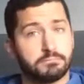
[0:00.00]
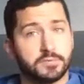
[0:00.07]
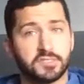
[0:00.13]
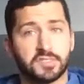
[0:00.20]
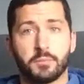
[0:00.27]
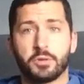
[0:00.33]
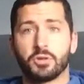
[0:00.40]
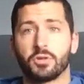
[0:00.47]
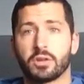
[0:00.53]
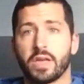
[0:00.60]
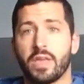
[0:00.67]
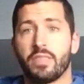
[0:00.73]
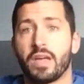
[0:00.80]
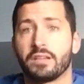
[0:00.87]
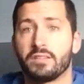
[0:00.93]
something to look
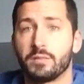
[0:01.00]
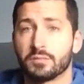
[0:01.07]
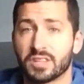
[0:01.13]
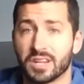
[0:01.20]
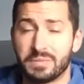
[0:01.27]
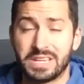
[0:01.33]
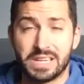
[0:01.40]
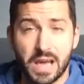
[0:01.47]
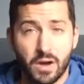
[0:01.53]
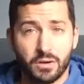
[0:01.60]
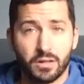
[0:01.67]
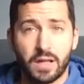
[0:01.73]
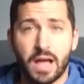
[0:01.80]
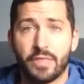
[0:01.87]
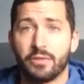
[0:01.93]
at. That team's going to be down
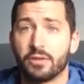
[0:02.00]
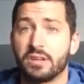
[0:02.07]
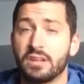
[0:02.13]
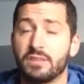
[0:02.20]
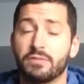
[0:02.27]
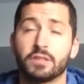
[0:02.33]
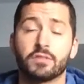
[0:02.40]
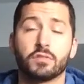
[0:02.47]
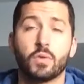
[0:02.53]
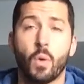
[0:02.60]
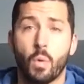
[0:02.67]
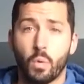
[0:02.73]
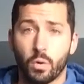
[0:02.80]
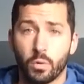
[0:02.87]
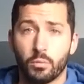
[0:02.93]
a lot. Their defense is
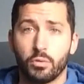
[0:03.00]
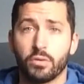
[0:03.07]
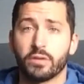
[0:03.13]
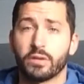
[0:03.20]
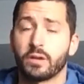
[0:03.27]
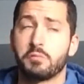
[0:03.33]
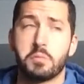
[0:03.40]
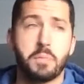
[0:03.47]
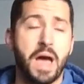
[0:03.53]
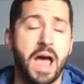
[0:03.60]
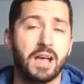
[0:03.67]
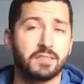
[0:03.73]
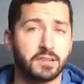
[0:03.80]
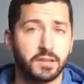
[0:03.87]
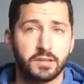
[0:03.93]
horrible. They're going to be
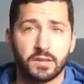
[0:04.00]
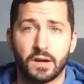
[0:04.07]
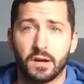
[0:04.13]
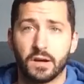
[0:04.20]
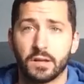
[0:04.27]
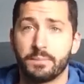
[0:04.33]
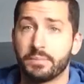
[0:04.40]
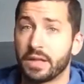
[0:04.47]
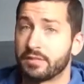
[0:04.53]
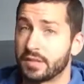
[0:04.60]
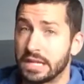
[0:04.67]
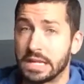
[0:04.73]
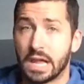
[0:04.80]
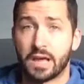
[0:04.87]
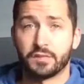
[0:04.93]
passing a ton. That's
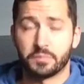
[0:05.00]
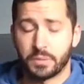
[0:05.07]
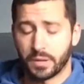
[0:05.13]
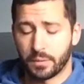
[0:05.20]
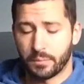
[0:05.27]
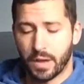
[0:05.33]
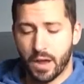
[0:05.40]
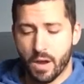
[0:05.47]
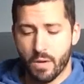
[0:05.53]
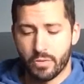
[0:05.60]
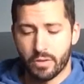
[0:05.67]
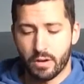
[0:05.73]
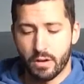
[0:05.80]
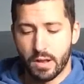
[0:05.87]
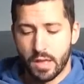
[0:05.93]
a nice pick by Aaron
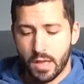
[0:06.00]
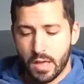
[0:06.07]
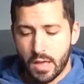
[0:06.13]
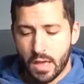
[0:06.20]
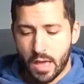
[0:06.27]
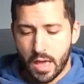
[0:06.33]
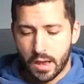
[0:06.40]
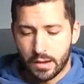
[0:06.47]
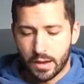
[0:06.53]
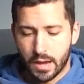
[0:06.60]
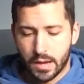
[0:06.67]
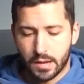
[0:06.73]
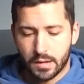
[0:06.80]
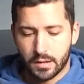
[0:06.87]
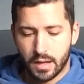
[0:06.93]
there. And
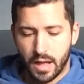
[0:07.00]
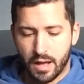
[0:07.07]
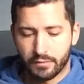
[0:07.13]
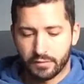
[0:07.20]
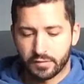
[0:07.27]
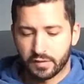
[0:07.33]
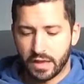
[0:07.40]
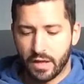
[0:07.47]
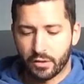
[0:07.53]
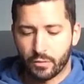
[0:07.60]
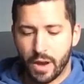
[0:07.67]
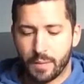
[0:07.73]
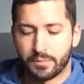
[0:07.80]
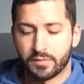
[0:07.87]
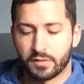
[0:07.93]
obviously, Allen
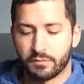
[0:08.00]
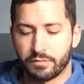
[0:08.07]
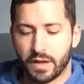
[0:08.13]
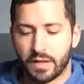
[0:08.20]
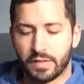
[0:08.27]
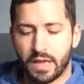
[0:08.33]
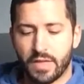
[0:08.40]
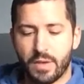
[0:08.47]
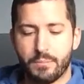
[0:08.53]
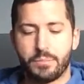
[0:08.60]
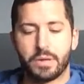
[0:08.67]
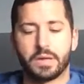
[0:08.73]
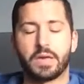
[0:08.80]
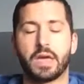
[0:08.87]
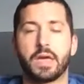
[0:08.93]
Robinson finally had that
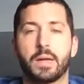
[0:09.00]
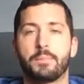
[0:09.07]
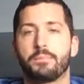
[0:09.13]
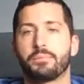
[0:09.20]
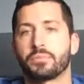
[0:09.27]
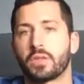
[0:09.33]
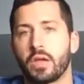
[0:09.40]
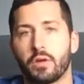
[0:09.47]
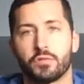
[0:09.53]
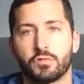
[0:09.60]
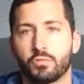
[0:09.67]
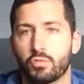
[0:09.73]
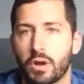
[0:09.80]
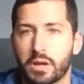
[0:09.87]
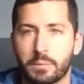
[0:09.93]
big game.
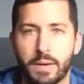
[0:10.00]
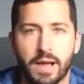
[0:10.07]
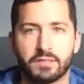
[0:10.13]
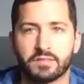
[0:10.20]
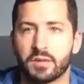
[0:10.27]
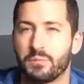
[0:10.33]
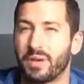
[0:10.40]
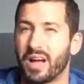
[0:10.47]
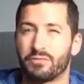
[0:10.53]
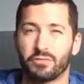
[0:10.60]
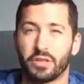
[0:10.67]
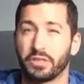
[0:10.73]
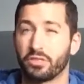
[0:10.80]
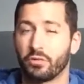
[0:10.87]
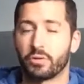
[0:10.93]
Aaron's running backs combined
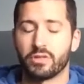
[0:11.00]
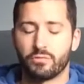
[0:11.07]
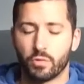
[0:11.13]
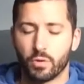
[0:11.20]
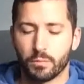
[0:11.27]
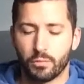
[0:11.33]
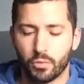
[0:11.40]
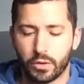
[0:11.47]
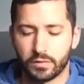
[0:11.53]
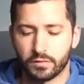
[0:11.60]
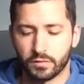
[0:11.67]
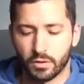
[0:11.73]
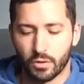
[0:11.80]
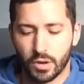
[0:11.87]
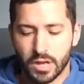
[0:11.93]
for like 34
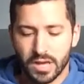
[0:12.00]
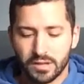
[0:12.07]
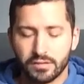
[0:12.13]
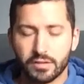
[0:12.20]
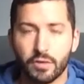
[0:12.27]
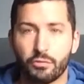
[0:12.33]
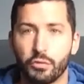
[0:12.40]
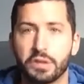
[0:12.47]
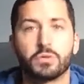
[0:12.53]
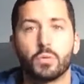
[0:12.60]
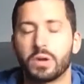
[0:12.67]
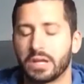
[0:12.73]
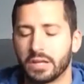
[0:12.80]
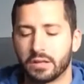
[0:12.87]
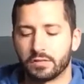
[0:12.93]
points, so tough week to
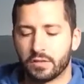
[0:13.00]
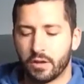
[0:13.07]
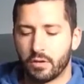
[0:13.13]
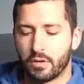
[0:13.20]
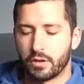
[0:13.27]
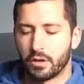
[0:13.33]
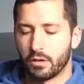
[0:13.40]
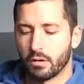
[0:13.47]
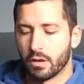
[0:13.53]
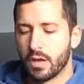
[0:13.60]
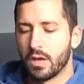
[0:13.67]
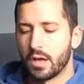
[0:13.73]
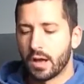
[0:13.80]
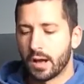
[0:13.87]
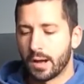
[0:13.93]
win against Aaron here.
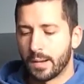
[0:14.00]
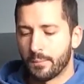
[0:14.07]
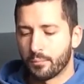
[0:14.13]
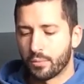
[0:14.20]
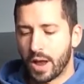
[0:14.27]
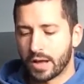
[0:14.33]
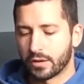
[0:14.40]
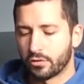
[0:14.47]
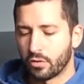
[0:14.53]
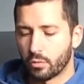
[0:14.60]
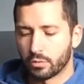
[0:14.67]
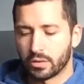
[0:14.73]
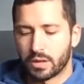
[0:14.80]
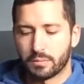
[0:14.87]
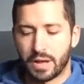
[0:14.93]
Brock and
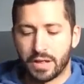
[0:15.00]
Dalton were led